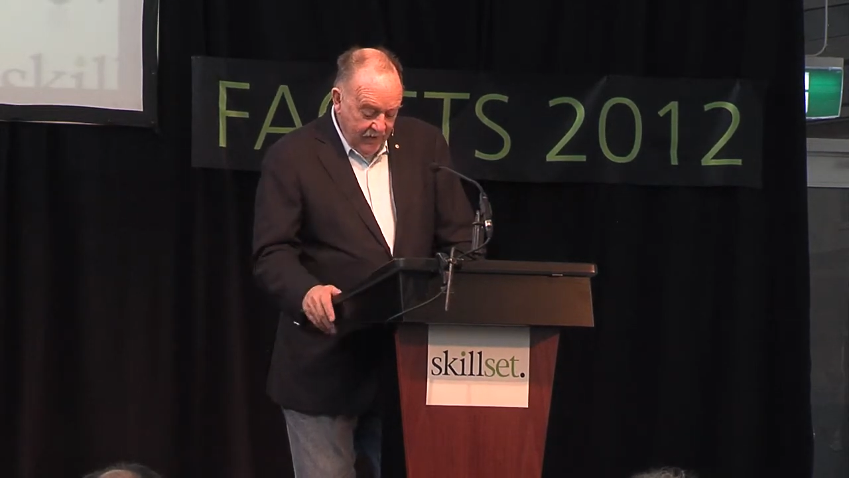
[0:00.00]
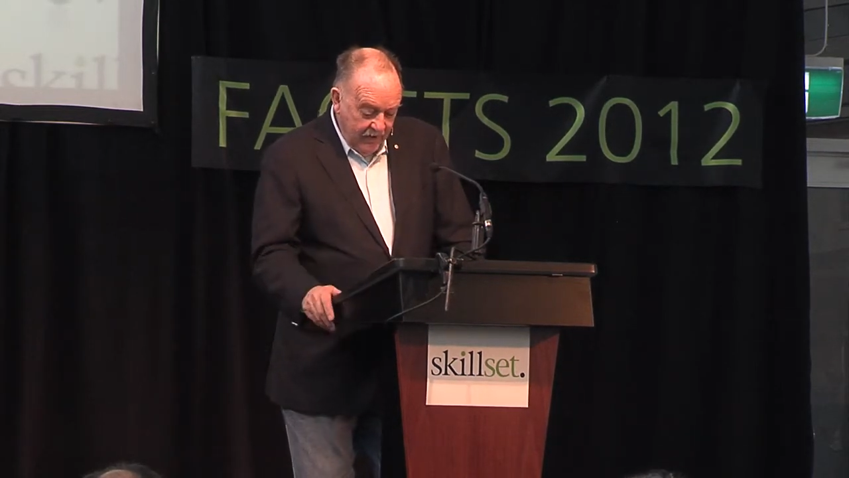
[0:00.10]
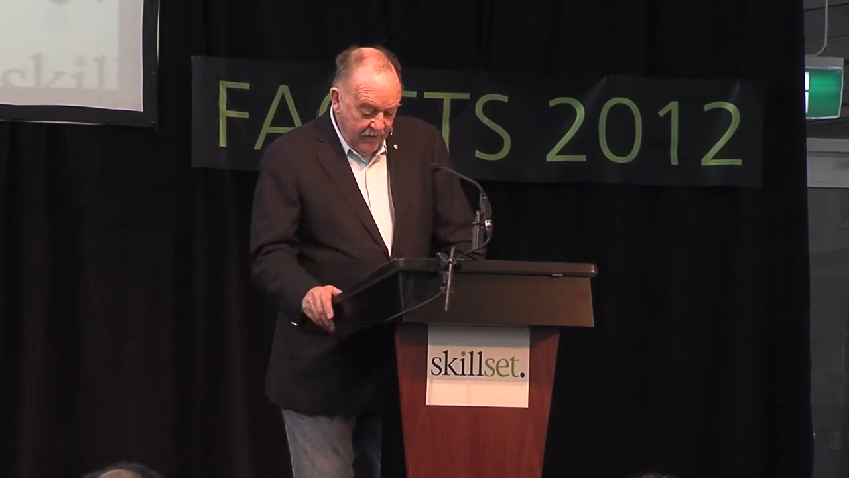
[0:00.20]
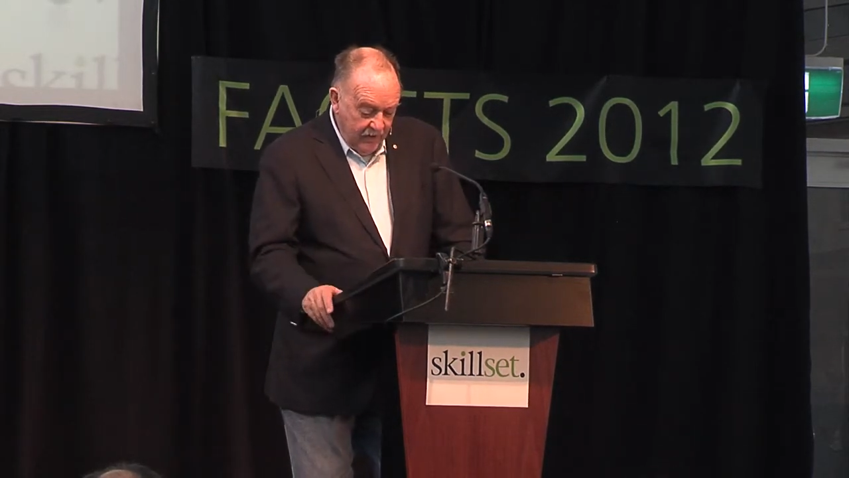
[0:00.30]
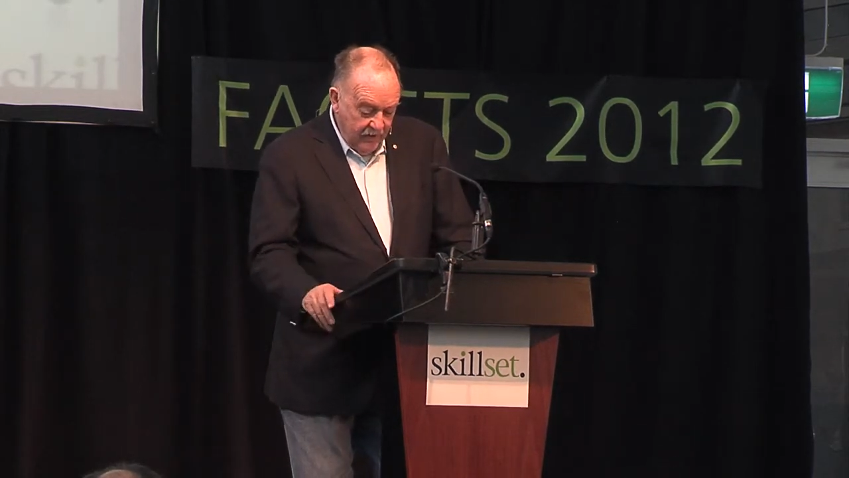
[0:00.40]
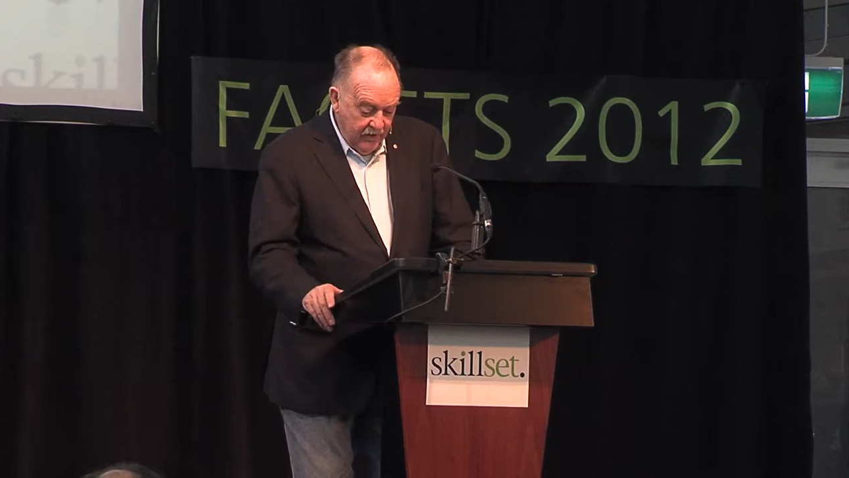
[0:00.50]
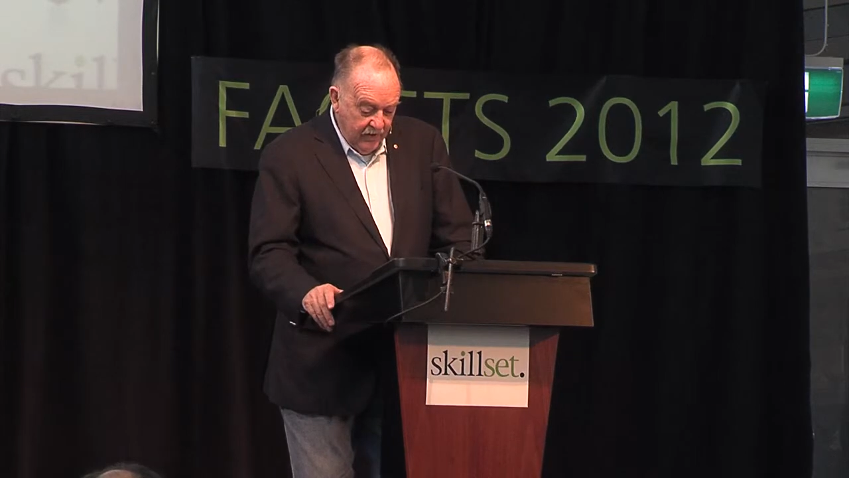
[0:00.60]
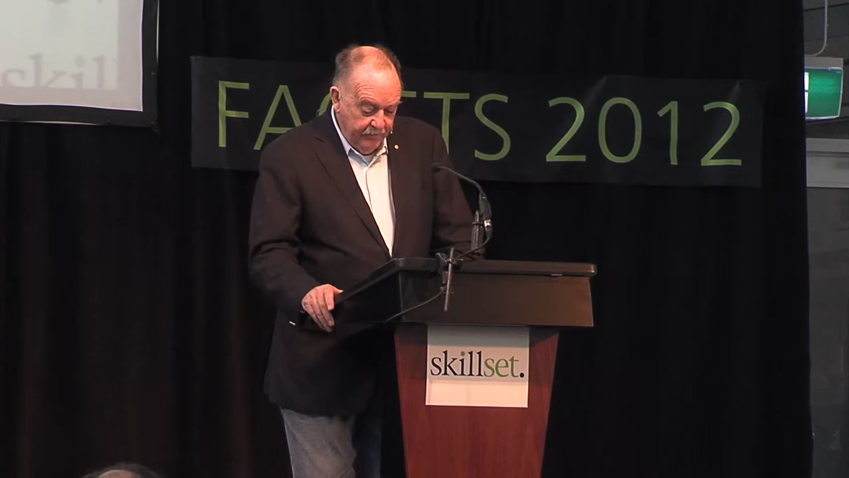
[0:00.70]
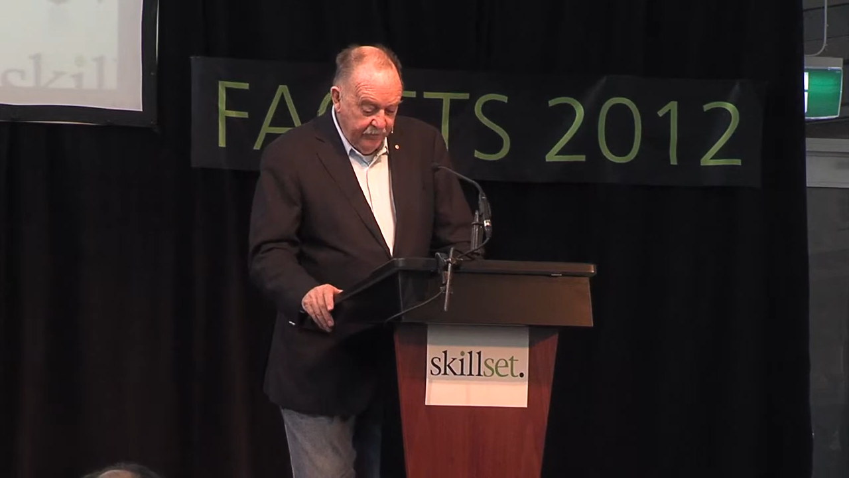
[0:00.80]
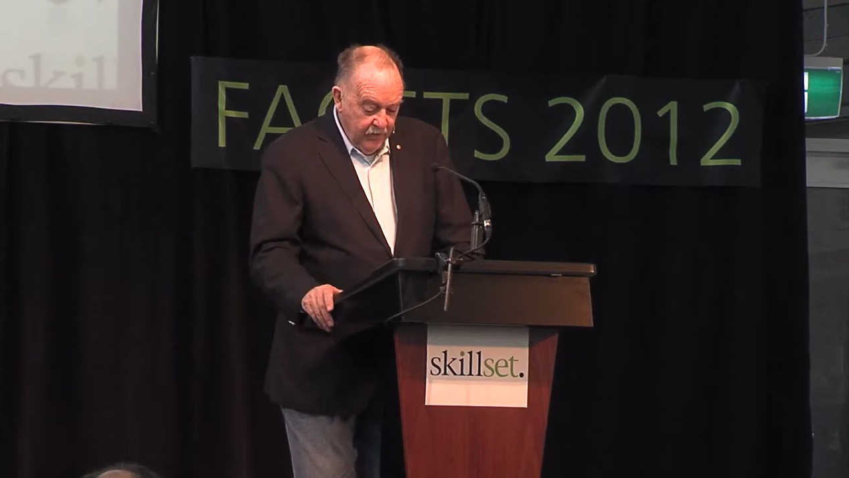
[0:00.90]
And
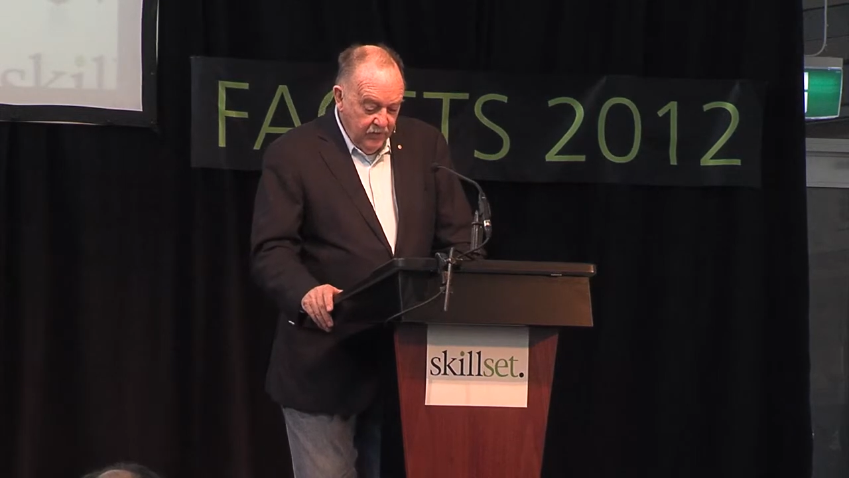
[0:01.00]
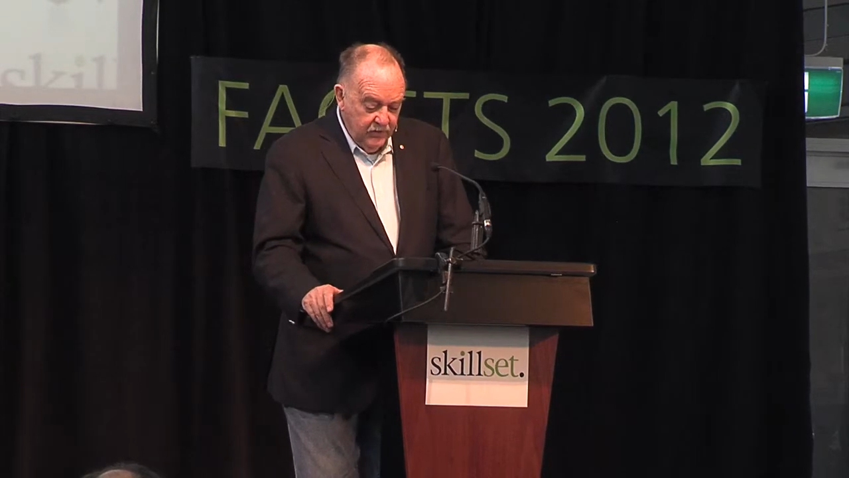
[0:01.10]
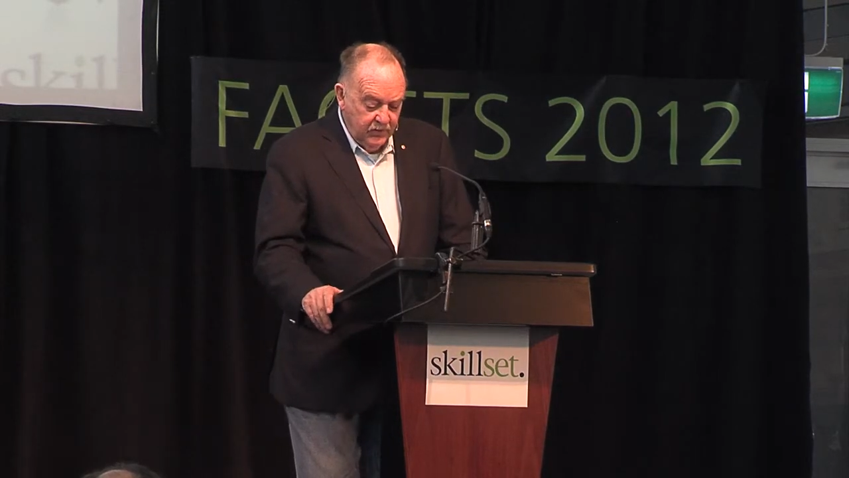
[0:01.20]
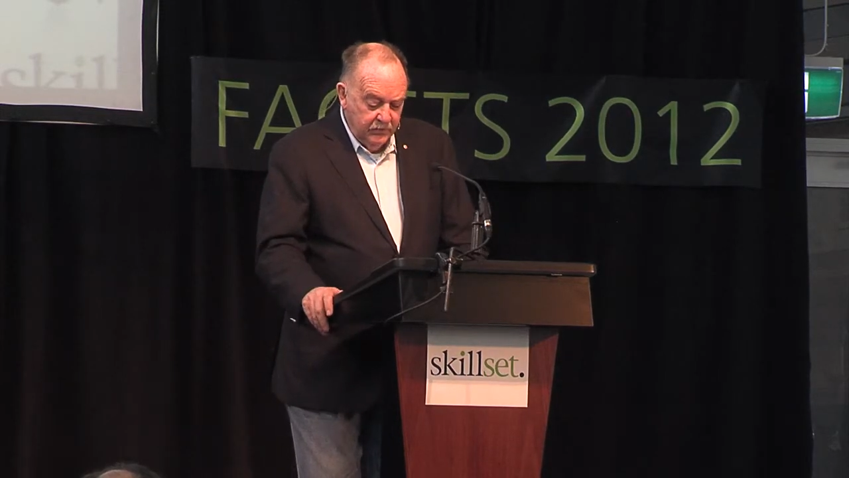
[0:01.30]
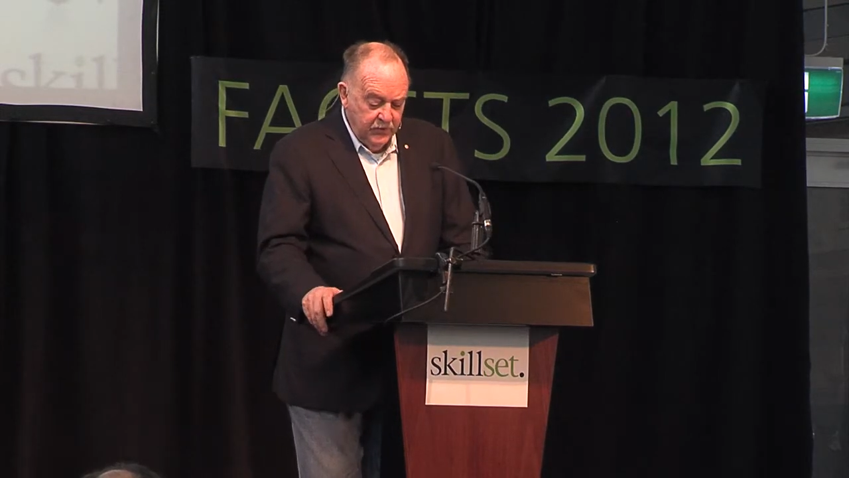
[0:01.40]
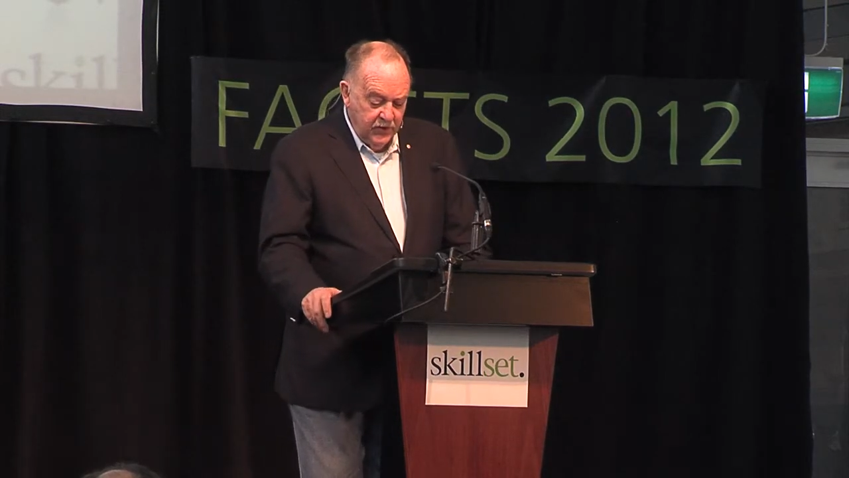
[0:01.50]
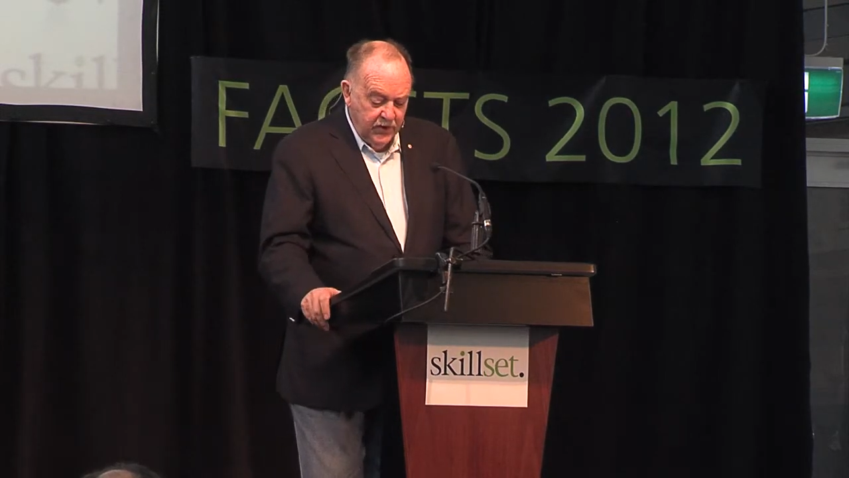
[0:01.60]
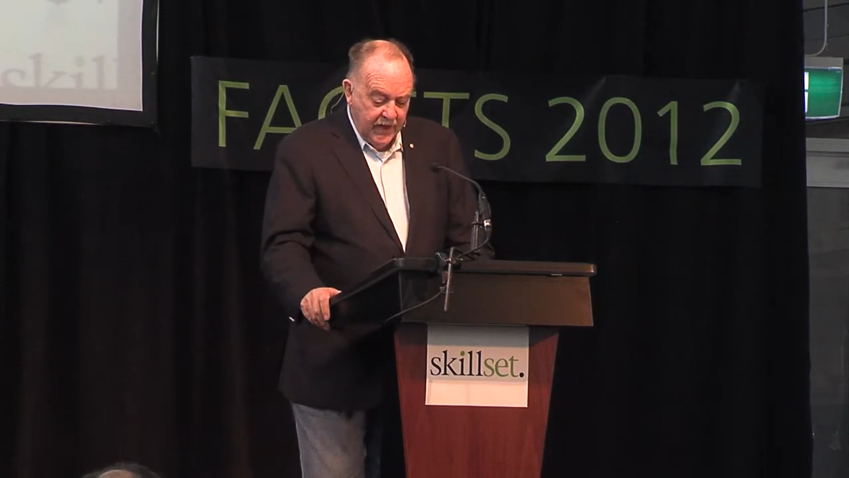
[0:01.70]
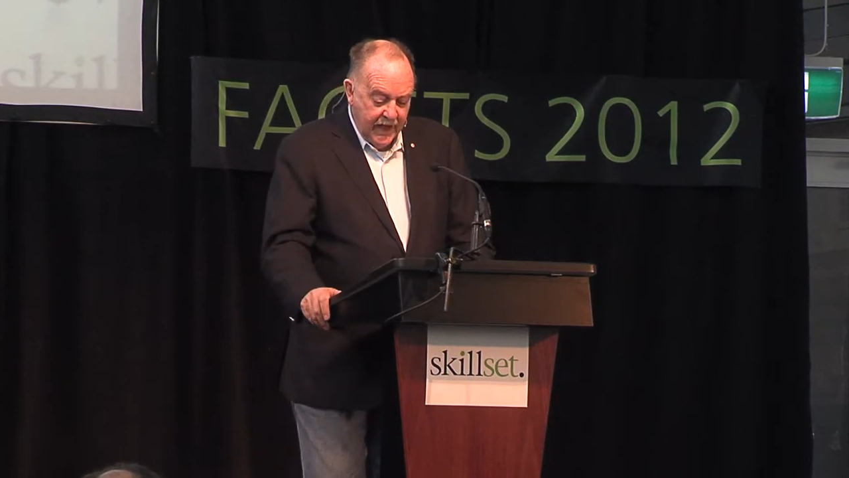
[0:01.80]
uh, community